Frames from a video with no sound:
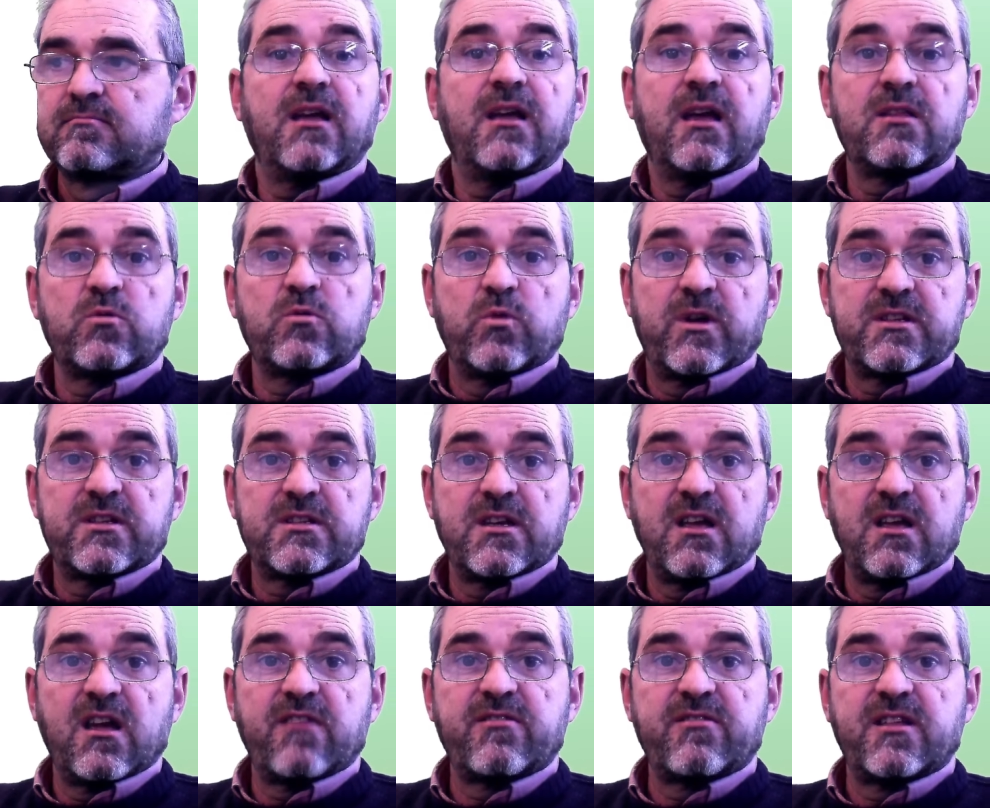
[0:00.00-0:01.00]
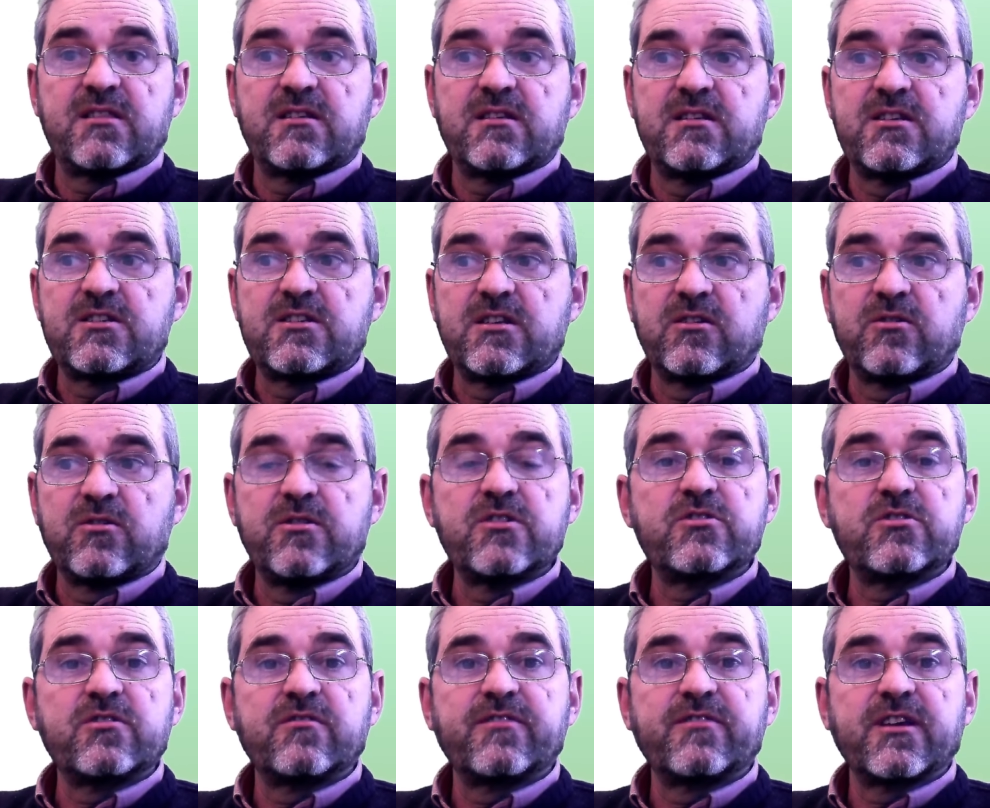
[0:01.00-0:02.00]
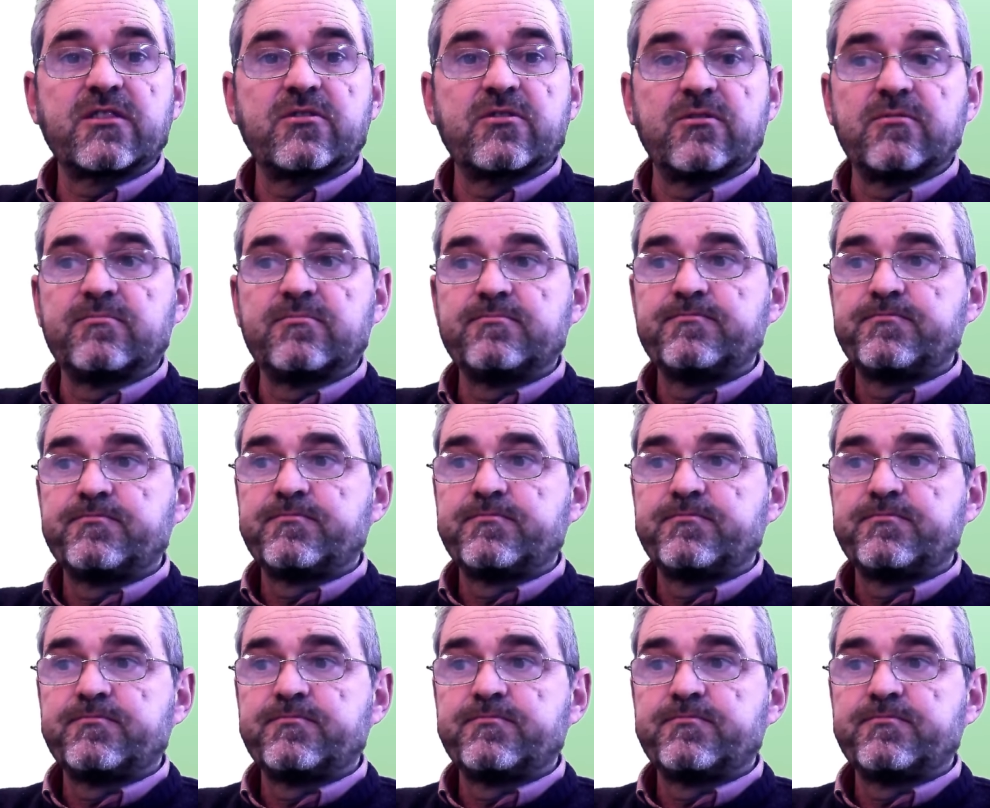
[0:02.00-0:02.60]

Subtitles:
And once I have that initial condition vector,